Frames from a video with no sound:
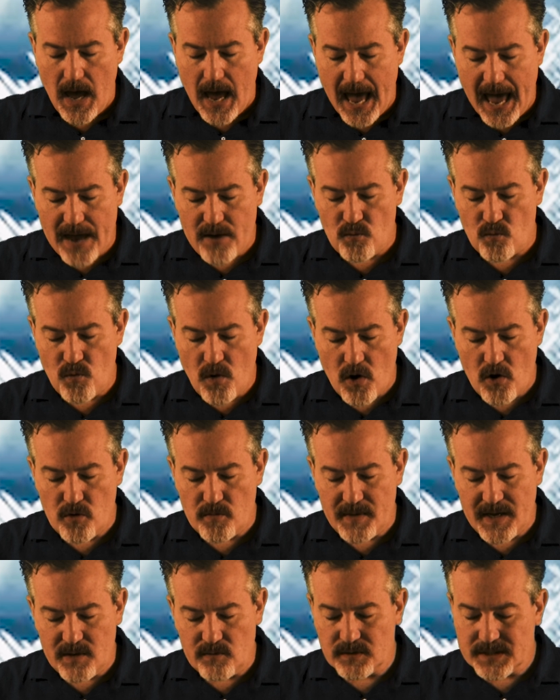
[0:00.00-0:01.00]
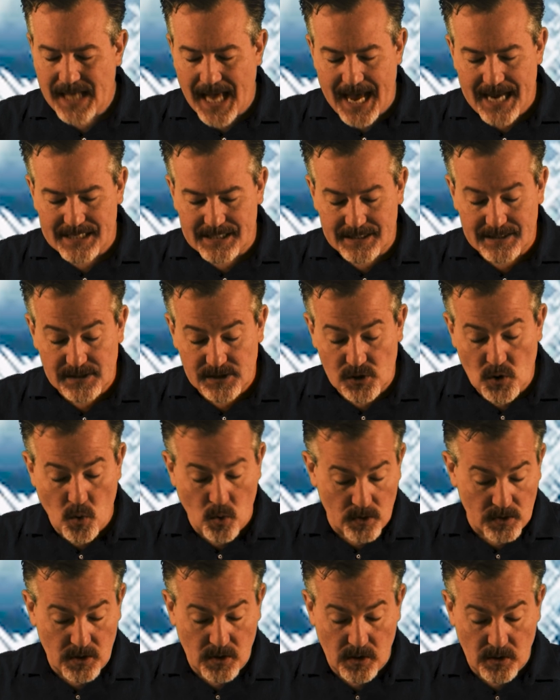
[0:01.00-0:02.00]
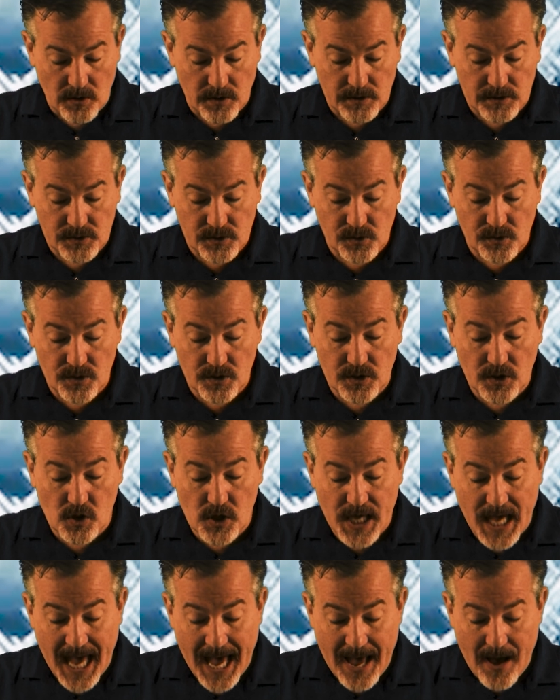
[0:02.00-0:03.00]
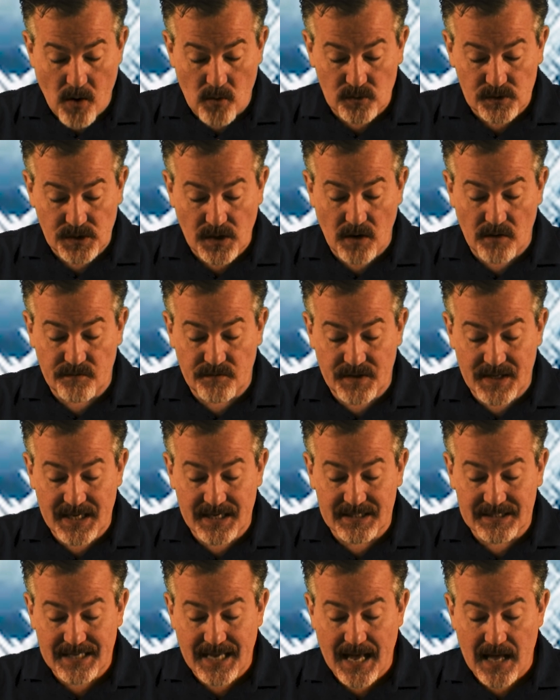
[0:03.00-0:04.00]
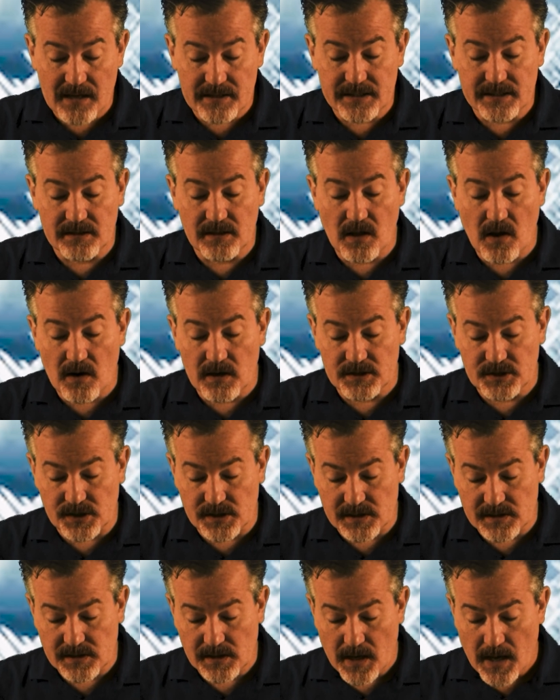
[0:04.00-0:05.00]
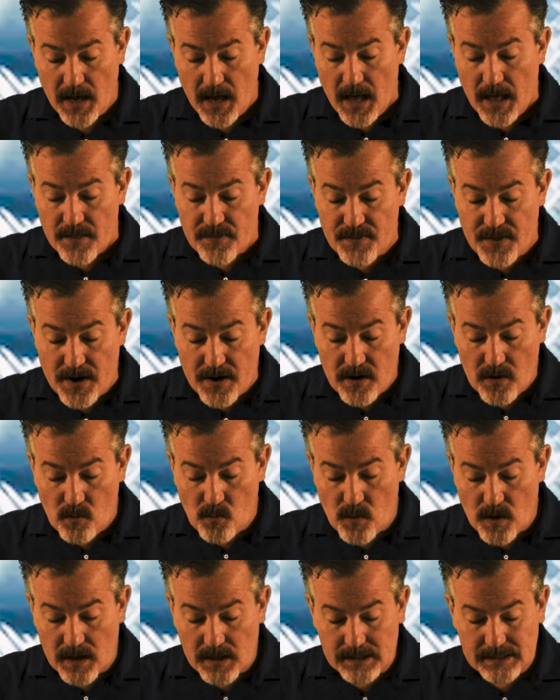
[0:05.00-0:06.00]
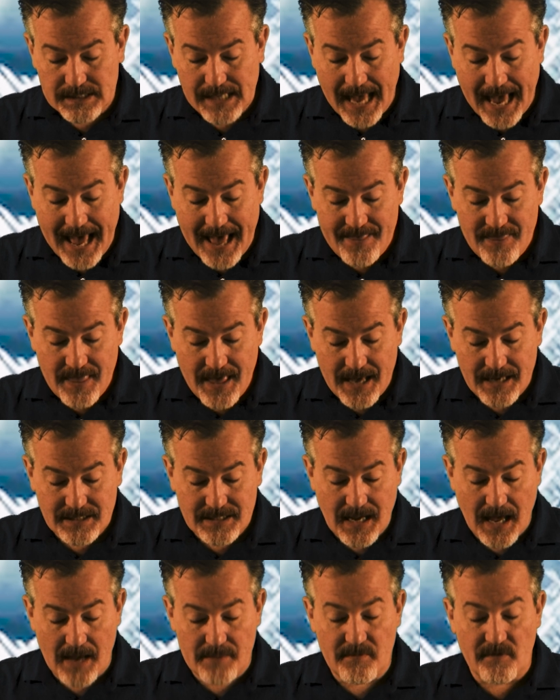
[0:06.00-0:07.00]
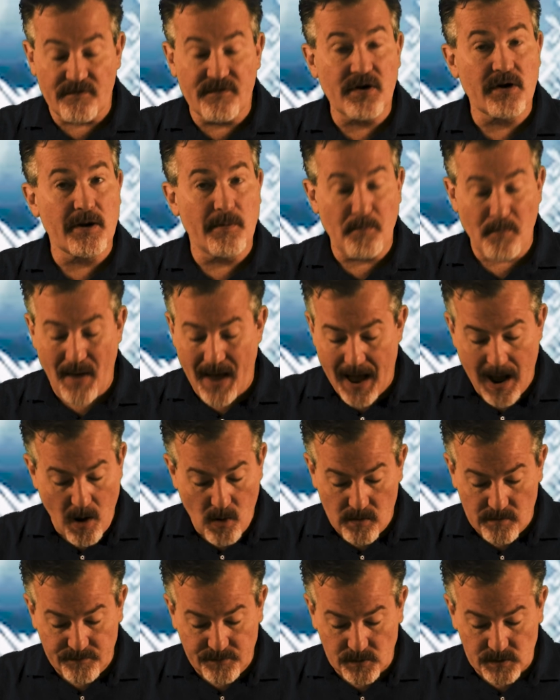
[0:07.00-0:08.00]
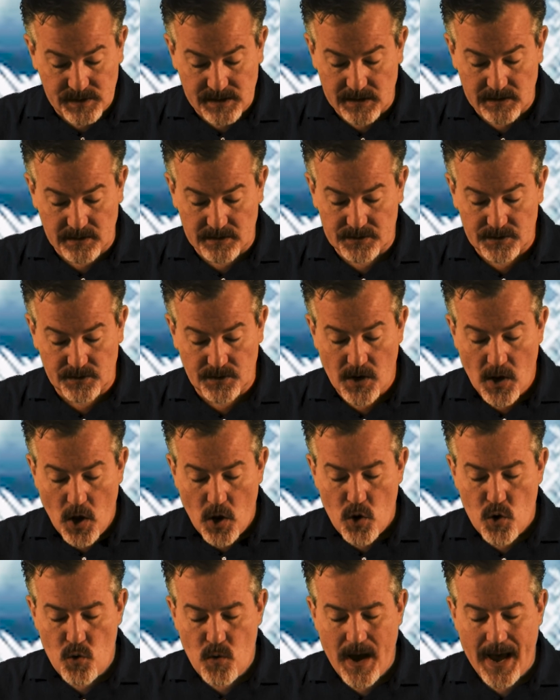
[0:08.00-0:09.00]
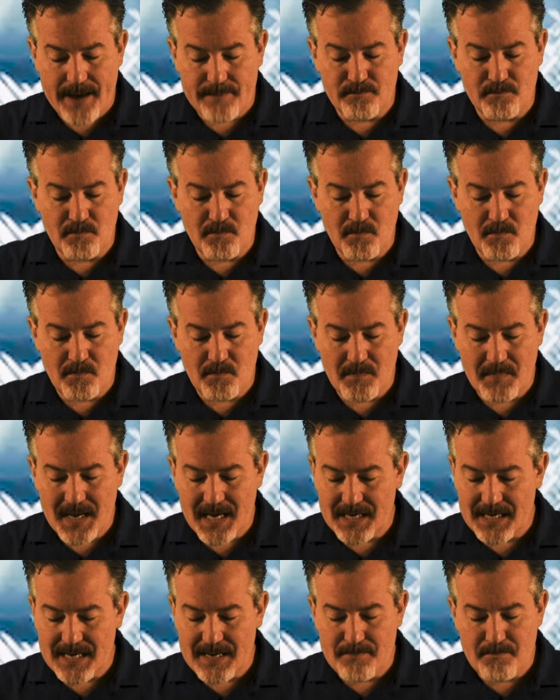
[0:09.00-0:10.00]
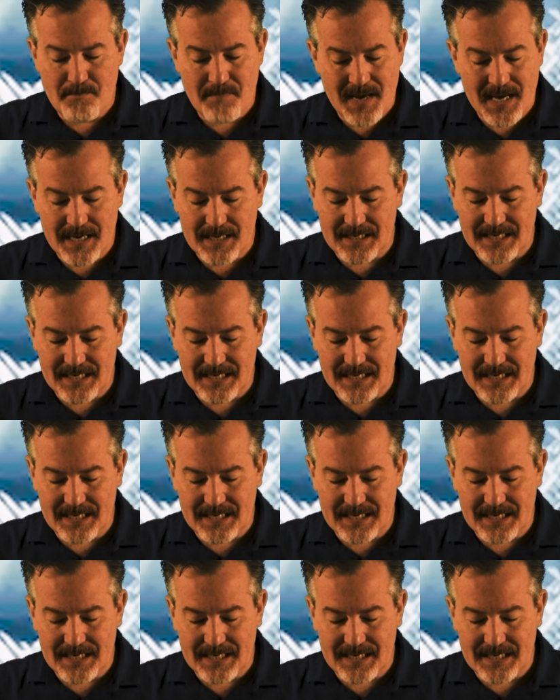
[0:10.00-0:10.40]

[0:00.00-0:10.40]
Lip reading: At Rome, he was acting as court clerk to the count of the Italian largesse. There was at that time a very powerful senator who had many men